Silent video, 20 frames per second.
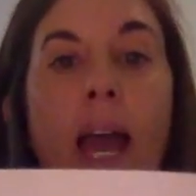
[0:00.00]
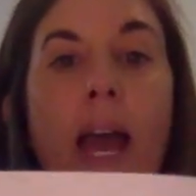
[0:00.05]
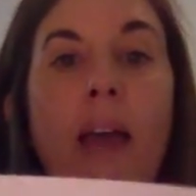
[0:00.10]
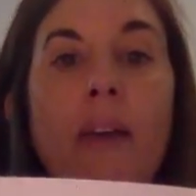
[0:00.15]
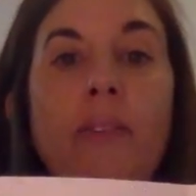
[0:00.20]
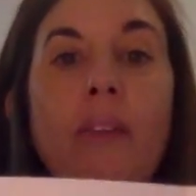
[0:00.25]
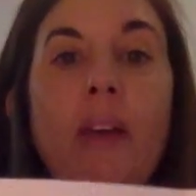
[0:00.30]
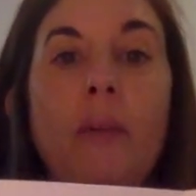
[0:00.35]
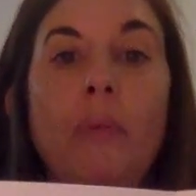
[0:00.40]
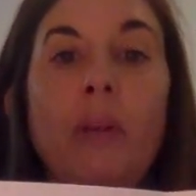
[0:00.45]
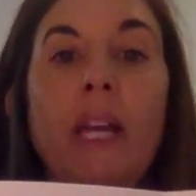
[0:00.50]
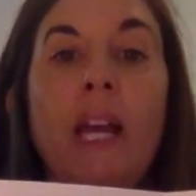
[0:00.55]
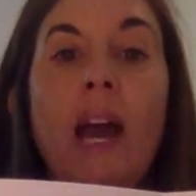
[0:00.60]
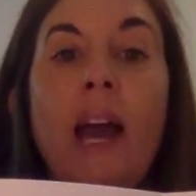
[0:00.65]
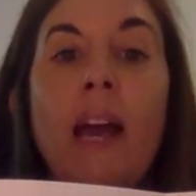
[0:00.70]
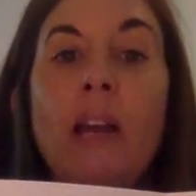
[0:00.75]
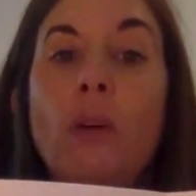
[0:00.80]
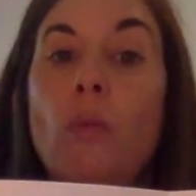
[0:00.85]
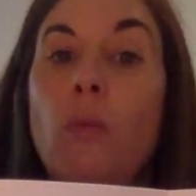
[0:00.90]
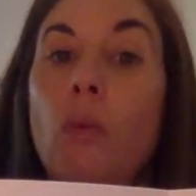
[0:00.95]
And then we
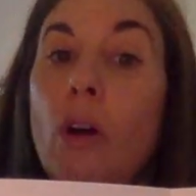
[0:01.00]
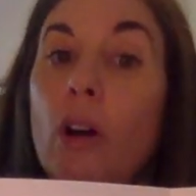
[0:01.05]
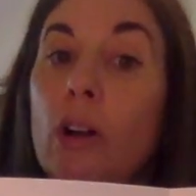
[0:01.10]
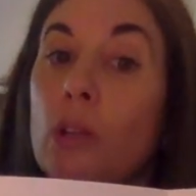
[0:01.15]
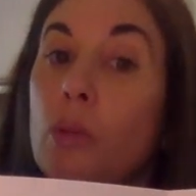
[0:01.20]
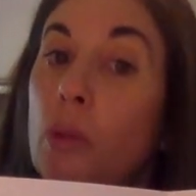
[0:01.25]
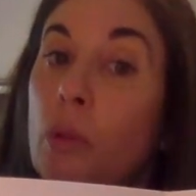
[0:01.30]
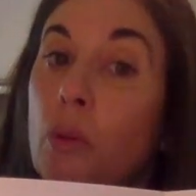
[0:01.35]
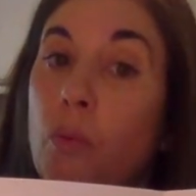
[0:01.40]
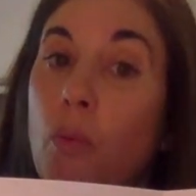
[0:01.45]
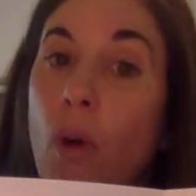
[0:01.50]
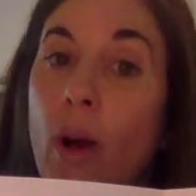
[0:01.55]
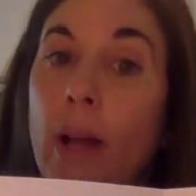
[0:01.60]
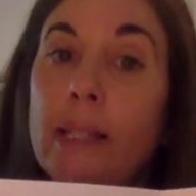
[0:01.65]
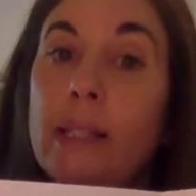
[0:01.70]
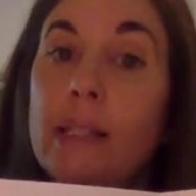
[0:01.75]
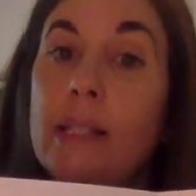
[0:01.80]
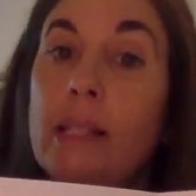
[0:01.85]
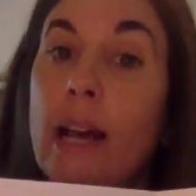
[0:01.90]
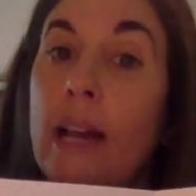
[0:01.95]
kind of worked with
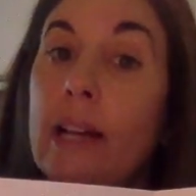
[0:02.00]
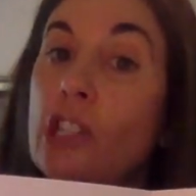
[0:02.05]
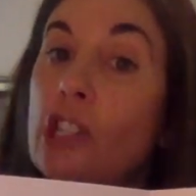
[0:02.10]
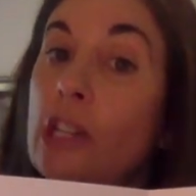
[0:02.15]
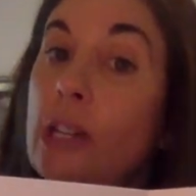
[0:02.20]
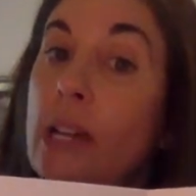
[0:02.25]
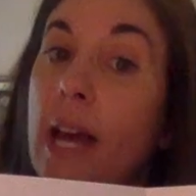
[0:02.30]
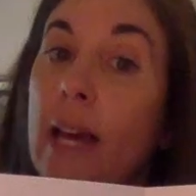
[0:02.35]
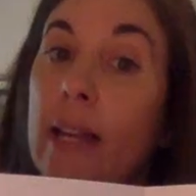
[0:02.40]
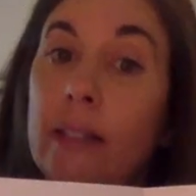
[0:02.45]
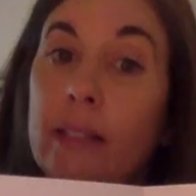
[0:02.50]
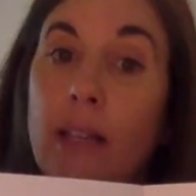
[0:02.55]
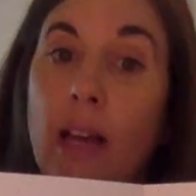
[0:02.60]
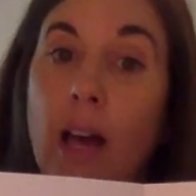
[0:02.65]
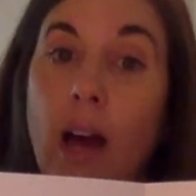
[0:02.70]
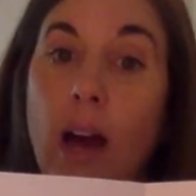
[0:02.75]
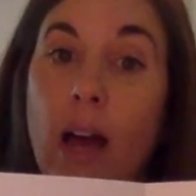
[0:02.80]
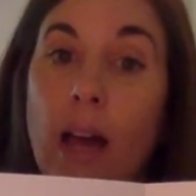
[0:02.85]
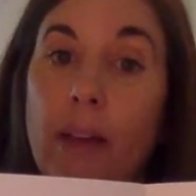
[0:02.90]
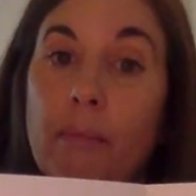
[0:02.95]
one section at a
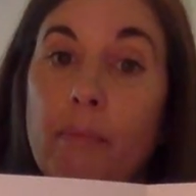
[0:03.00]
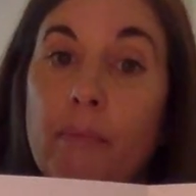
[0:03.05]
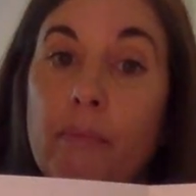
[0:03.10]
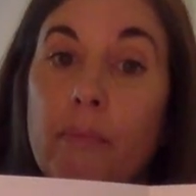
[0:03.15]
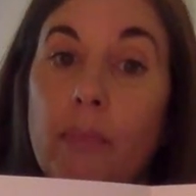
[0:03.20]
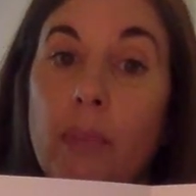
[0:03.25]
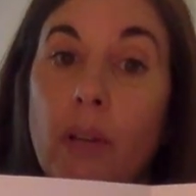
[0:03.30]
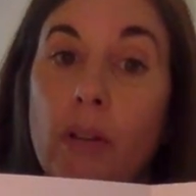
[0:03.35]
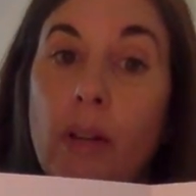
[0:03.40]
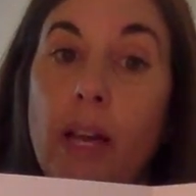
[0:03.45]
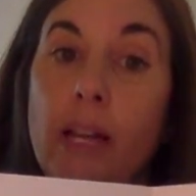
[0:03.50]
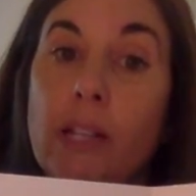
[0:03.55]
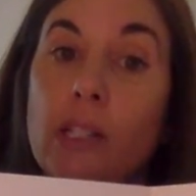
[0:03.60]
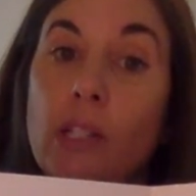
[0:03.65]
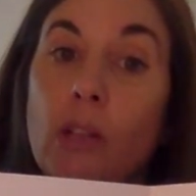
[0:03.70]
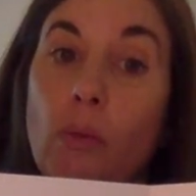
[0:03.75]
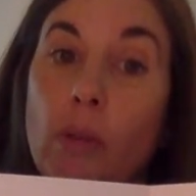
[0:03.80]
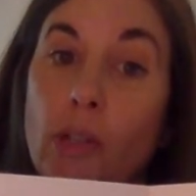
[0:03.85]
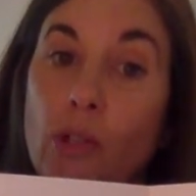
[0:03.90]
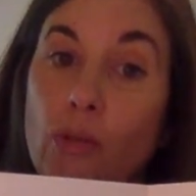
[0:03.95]
time. Okay,
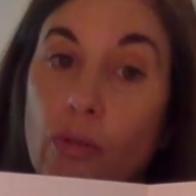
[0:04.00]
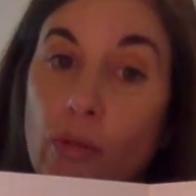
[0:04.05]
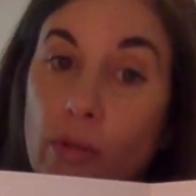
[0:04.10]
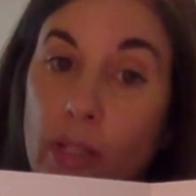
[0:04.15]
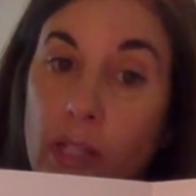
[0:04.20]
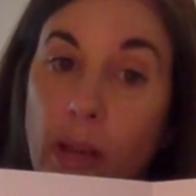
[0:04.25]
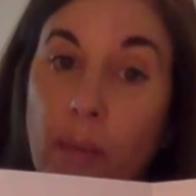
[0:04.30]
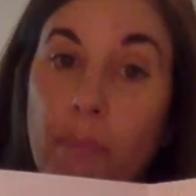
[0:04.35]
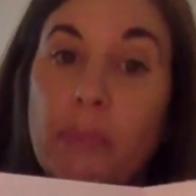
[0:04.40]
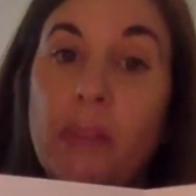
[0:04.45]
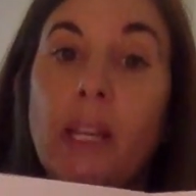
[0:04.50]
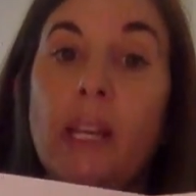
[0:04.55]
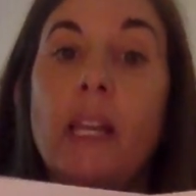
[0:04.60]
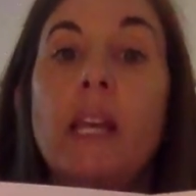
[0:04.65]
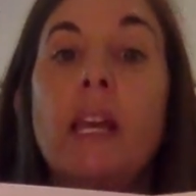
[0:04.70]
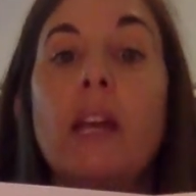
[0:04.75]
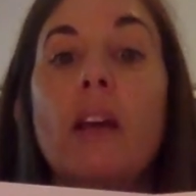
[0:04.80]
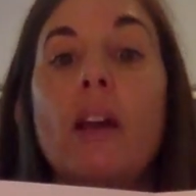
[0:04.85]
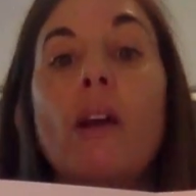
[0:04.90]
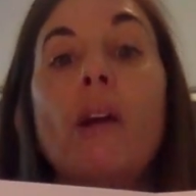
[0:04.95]
so we drew something
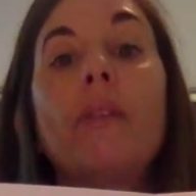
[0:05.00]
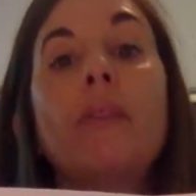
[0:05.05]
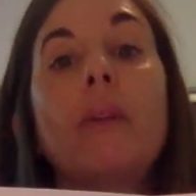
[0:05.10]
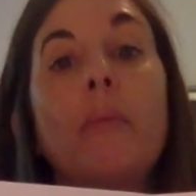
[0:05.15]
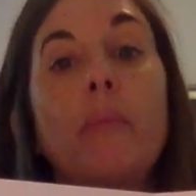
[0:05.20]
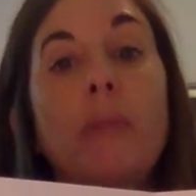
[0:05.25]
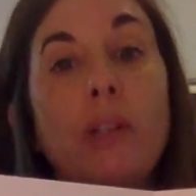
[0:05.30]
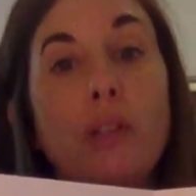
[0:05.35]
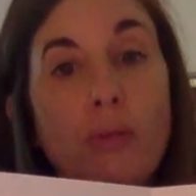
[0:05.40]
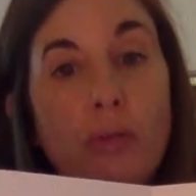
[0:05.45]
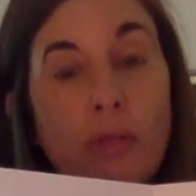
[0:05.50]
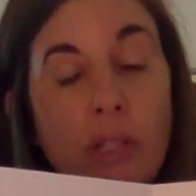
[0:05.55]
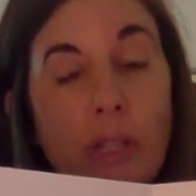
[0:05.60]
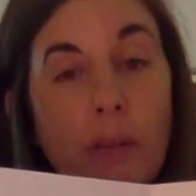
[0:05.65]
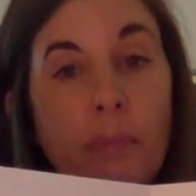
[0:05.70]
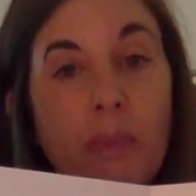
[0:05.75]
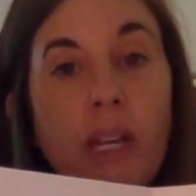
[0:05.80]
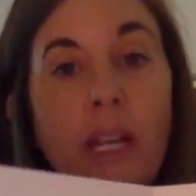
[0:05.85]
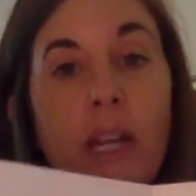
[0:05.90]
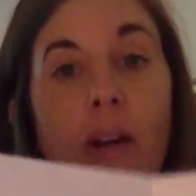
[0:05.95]
here and then we drew
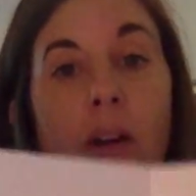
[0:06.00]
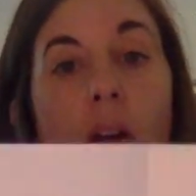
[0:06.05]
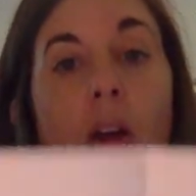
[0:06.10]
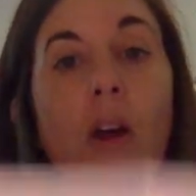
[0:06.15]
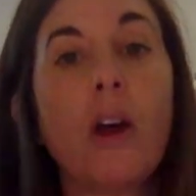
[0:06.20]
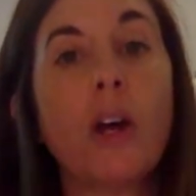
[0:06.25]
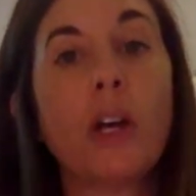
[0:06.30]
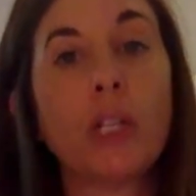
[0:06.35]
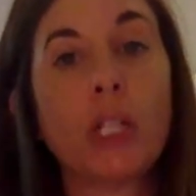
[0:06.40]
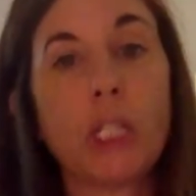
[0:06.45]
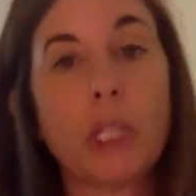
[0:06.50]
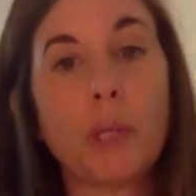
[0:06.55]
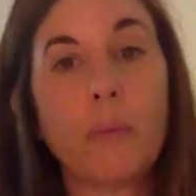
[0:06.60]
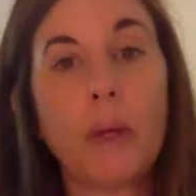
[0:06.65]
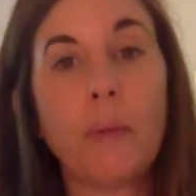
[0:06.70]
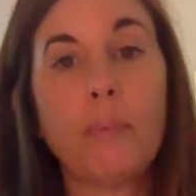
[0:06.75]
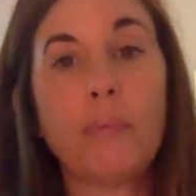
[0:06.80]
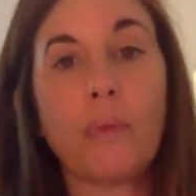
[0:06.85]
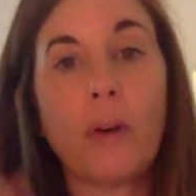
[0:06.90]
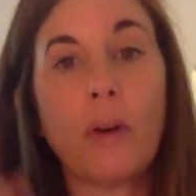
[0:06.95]
something here. So
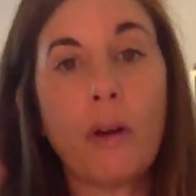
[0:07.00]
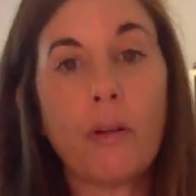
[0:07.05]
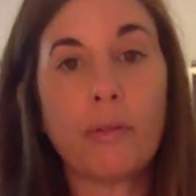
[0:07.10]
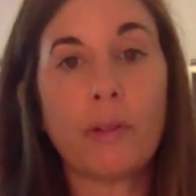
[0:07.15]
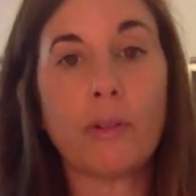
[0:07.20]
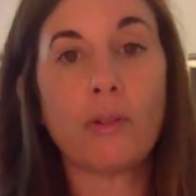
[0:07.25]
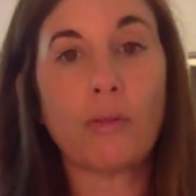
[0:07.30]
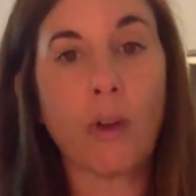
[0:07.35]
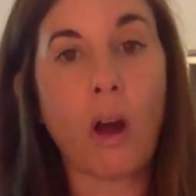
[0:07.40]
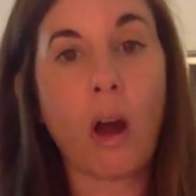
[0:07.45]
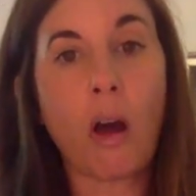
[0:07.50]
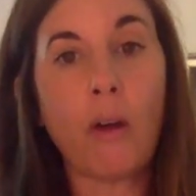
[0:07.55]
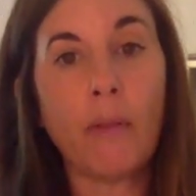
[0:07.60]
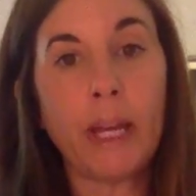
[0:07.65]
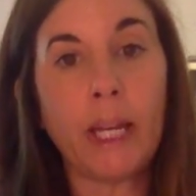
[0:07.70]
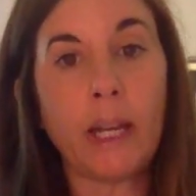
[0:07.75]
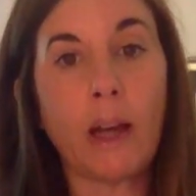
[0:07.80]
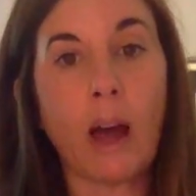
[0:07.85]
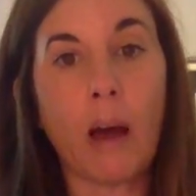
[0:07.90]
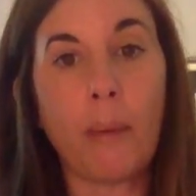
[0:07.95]
we broke the
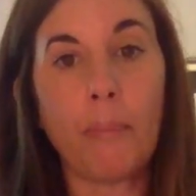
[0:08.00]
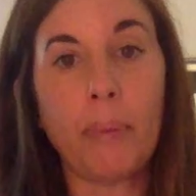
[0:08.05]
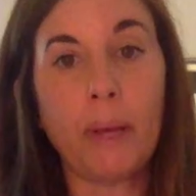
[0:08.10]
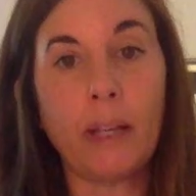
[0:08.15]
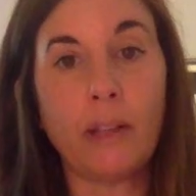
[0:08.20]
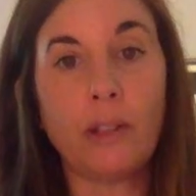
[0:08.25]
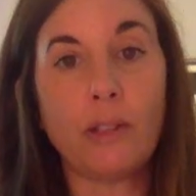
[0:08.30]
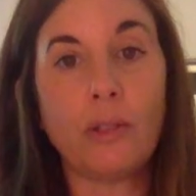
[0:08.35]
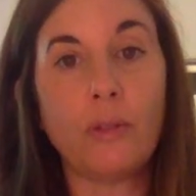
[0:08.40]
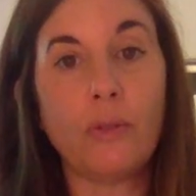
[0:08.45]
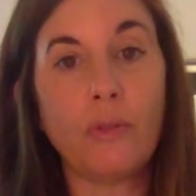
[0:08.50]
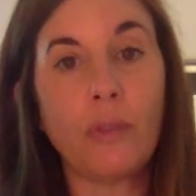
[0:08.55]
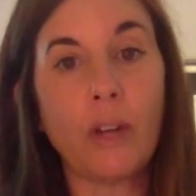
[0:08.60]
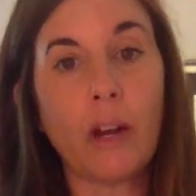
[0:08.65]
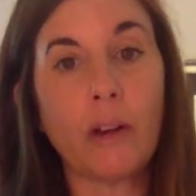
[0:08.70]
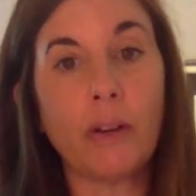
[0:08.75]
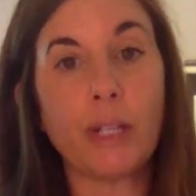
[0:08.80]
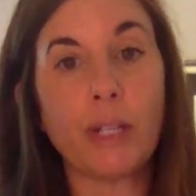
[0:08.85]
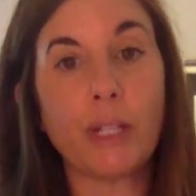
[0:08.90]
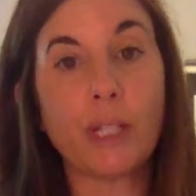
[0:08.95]
drawing up into
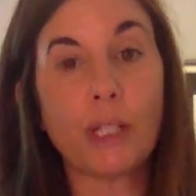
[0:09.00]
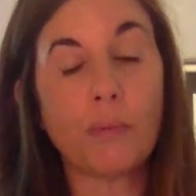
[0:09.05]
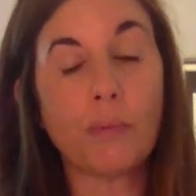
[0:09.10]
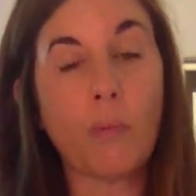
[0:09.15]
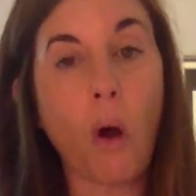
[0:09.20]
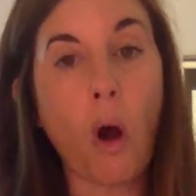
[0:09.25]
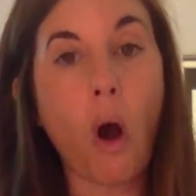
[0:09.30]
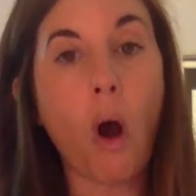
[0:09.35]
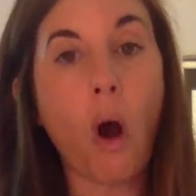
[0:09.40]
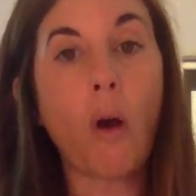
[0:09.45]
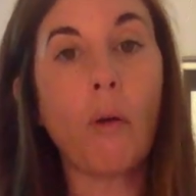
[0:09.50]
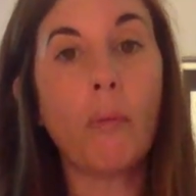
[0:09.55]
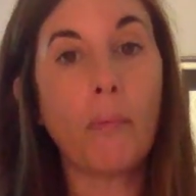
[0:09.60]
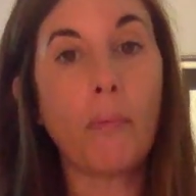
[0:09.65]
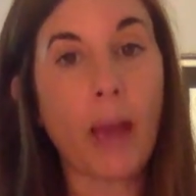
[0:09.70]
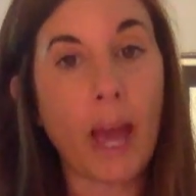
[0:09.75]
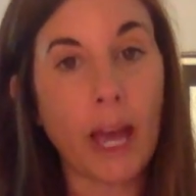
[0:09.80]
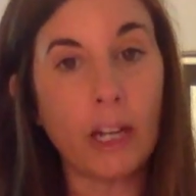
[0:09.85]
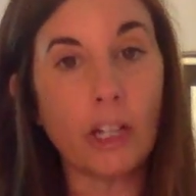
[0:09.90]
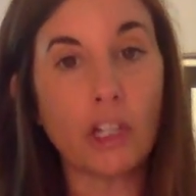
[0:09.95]
very small,
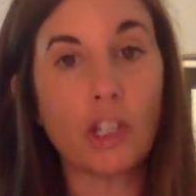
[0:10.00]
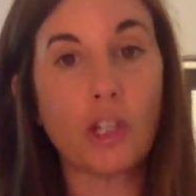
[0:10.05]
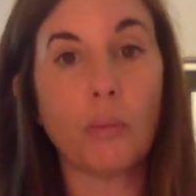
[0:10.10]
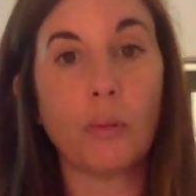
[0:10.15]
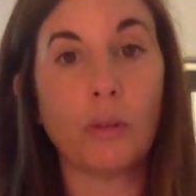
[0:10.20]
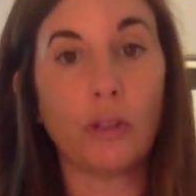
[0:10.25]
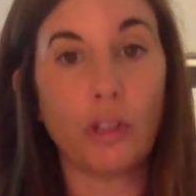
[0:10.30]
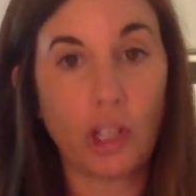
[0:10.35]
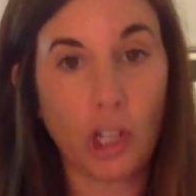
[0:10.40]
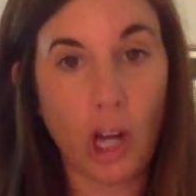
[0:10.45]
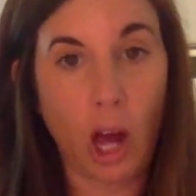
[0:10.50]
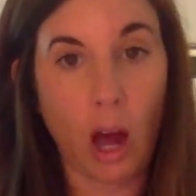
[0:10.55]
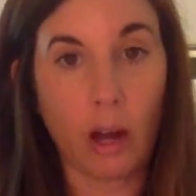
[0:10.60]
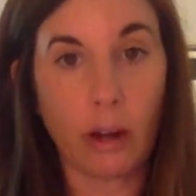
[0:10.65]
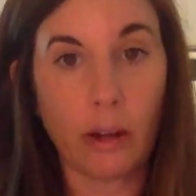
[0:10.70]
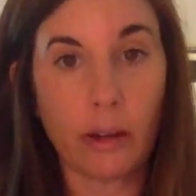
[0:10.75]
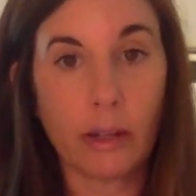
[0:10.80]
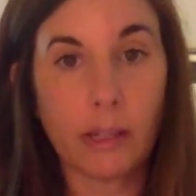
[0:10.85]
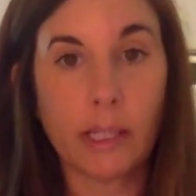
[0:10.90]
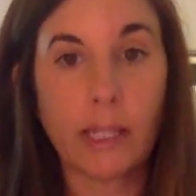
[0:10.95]
manageable
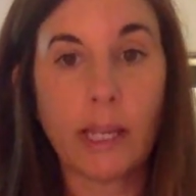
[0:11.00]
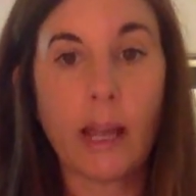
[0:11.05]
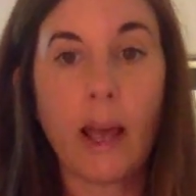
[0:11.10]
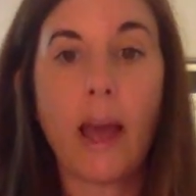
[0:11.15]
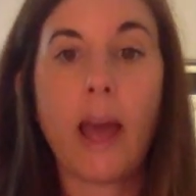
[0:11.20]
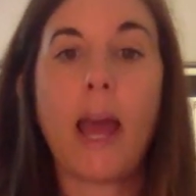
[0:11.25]
chunks.